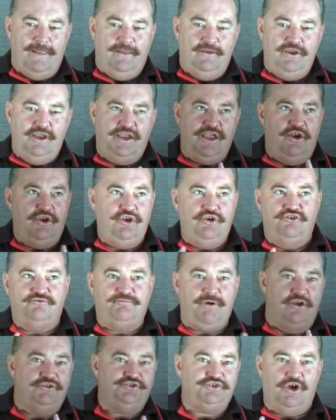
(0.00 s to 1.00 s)
you're going to use
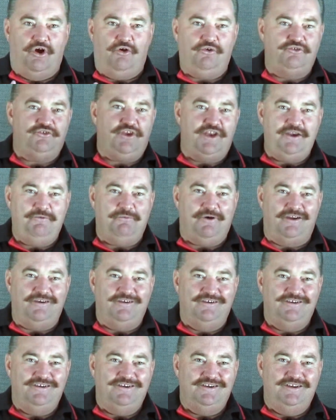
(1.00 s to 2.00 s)
both shoulders anyway.
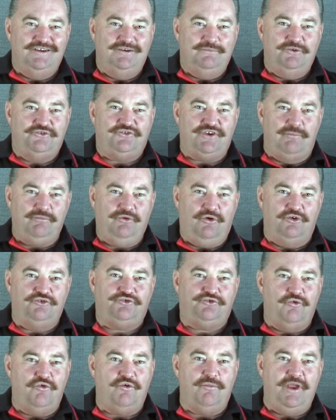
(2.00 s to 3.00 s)
But some guys
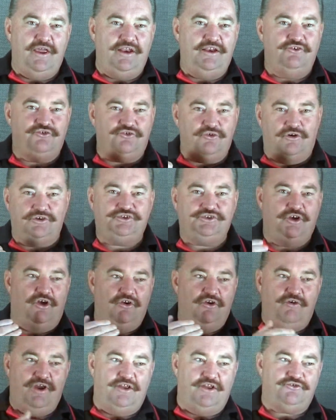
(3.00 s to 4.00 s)
talk about inside
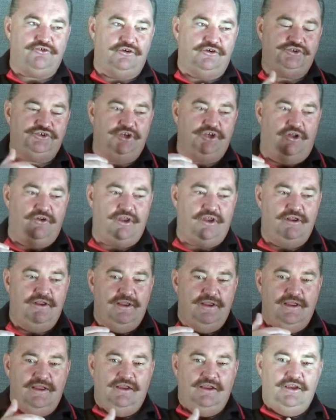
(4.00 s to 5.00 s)
shoulder, outside shoulder.
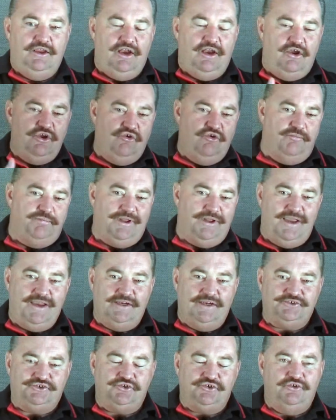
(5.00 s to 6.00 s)
You'll play
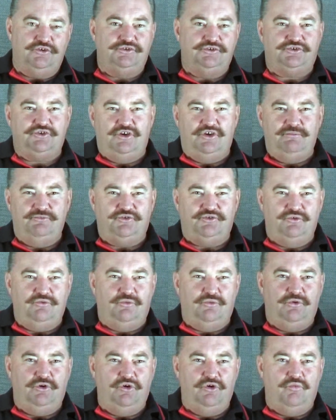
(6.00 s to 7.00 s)
against certain teams who
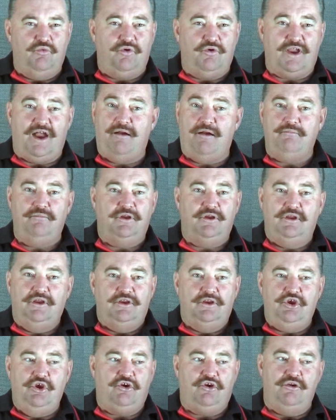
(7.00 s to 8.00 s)
will come.
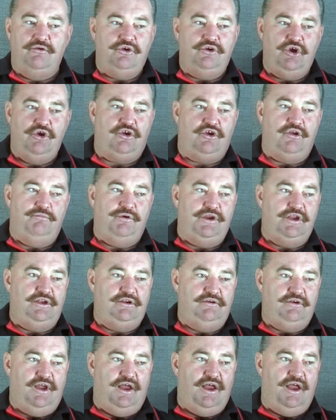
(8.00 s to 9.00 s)
You could
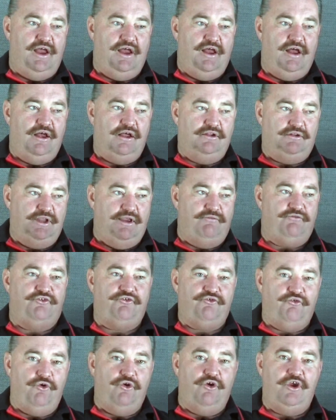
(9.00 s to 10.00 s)
be left
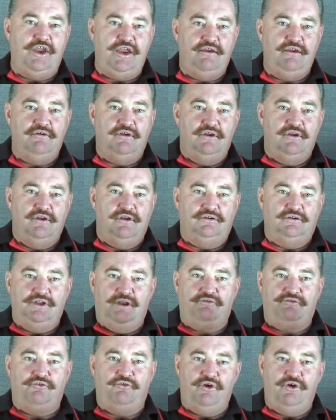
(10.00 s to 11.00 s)
three
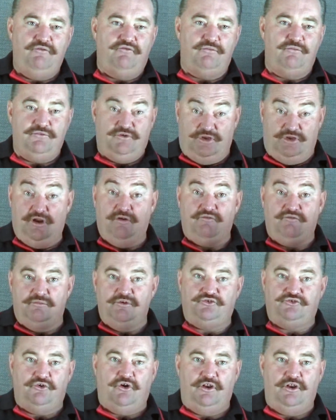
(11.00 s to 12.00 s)
from
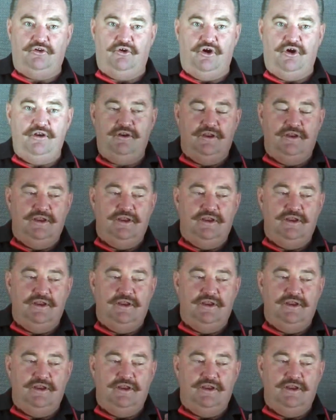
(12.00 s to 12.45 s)
the sideline,